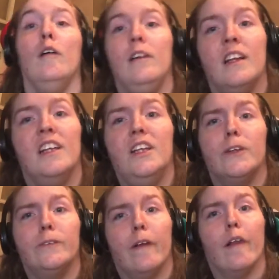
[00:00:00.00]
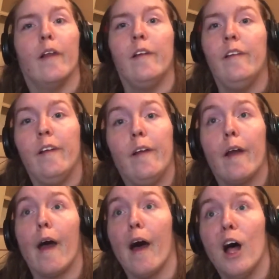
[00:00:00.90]
disability
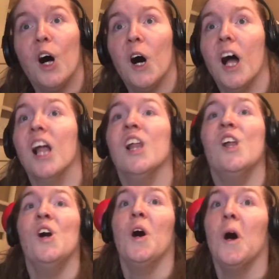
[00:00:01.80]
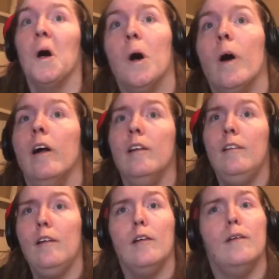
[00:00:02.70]
at all, or
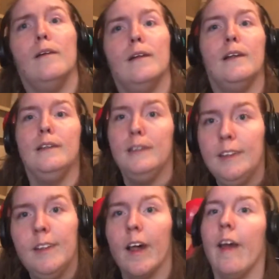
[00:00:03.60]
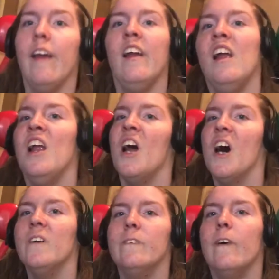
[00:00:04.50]
to say,
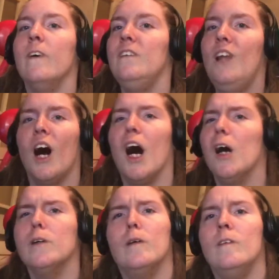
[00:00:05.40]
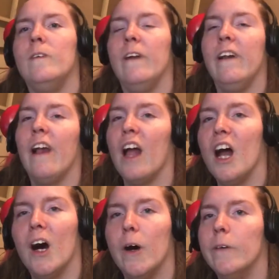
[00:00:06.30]
we'll talk when we get
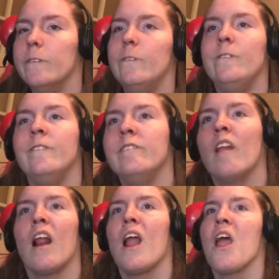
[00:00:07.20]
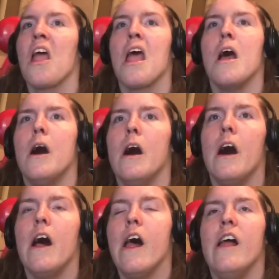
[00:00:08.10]
home.
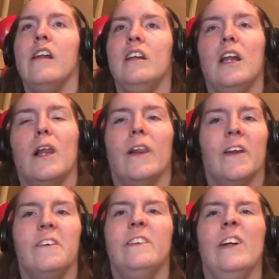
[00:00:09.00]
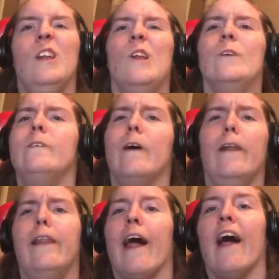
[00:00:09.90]
And the reason
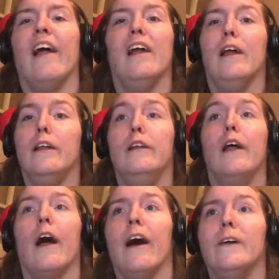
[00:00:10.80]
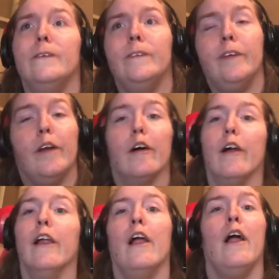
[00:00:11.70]
for that is I
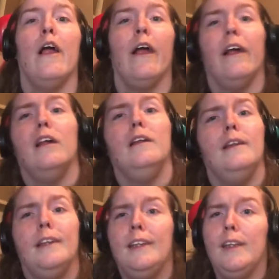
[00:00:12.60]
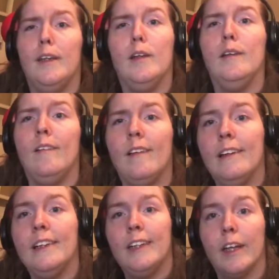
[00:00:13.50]
feel it's
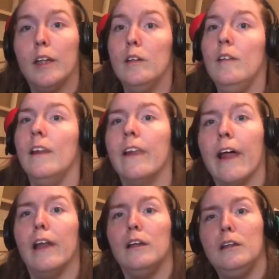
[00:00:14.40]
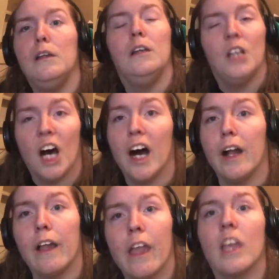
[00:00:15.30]
teaching kids that
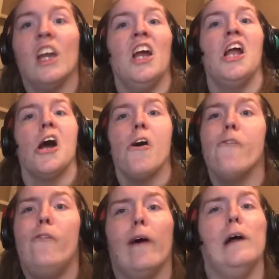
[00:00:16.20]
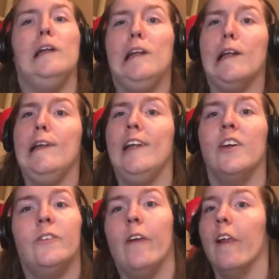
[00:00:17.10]
talking about
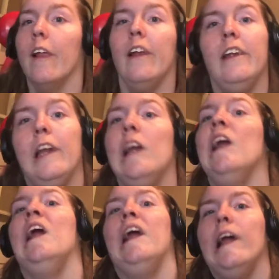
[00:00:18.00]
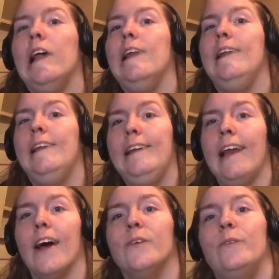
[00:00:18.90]
disability is
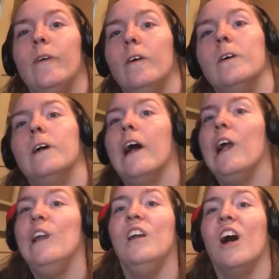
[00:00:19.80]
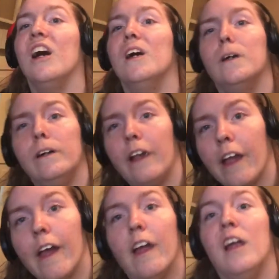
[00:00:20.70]
taboo and not okay,